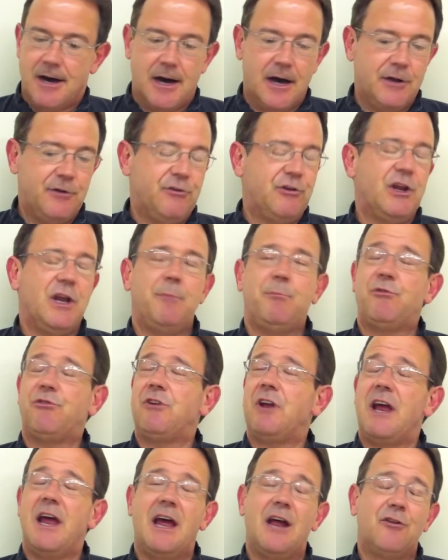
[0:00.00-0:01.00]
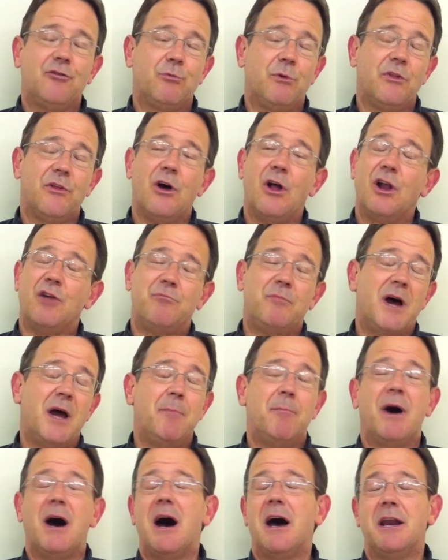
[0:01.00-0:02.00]
a deep stance with all of my
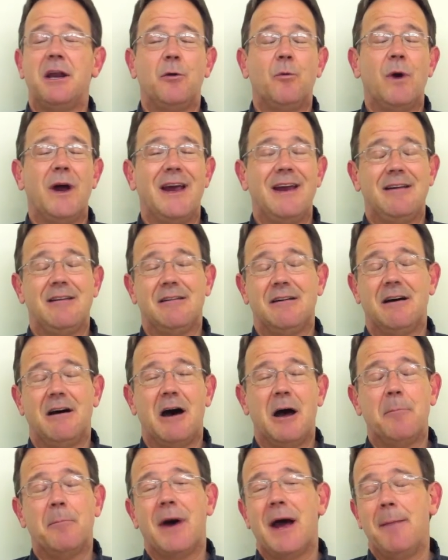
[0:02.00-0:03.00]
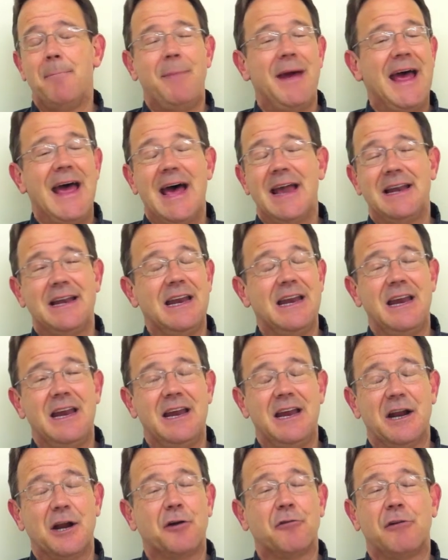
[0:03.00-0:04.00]
body weight on my bad
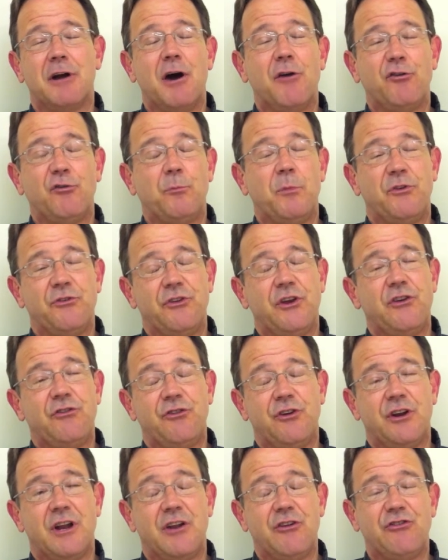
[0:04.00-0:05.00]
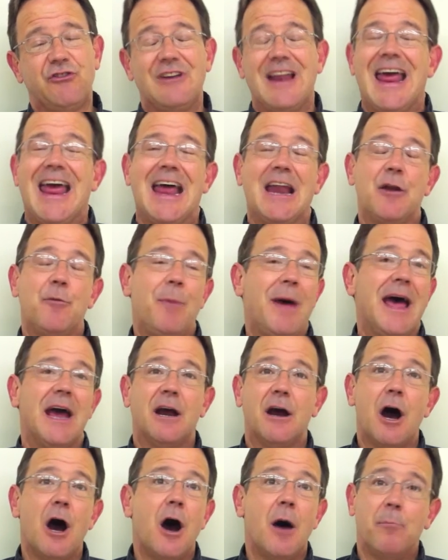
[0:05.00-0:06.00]
knee in a crouched position and stand
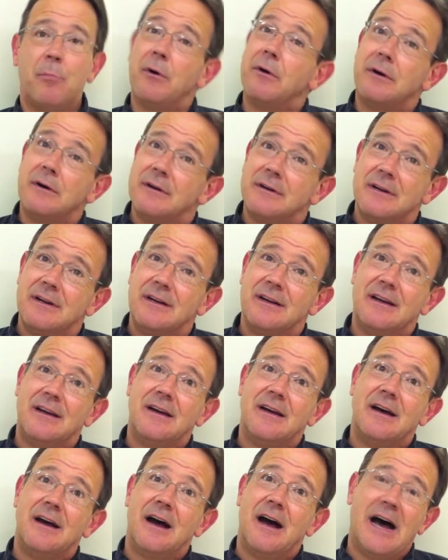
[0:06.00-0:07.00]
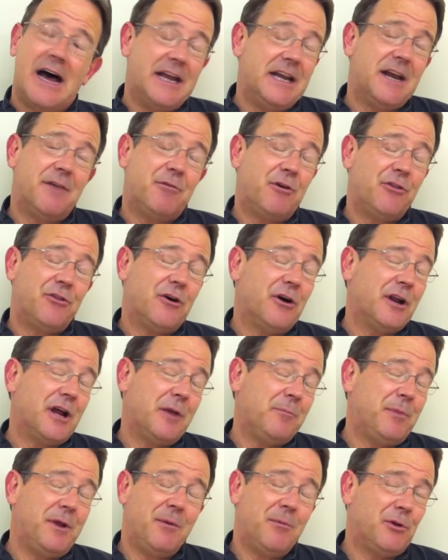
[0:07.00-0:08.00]
back up. I never thought
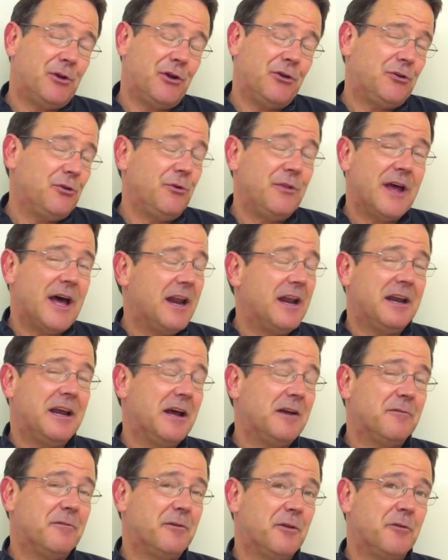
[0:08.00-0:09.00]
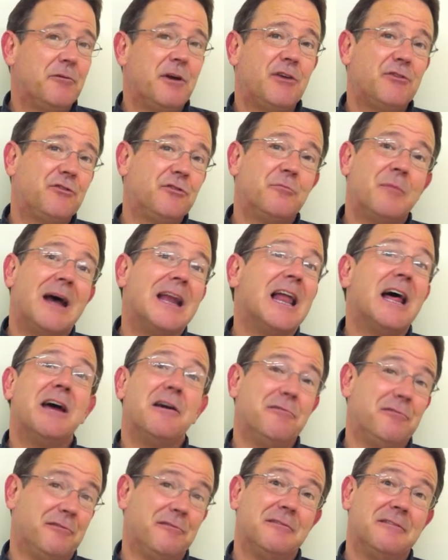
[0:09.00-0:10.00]
I'd be able to do that again for the rest of my
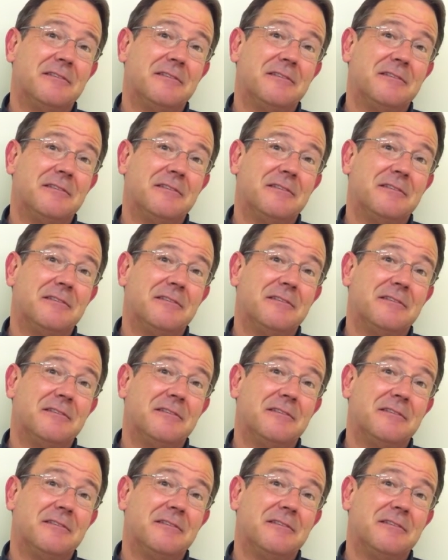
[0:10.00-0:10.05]
life.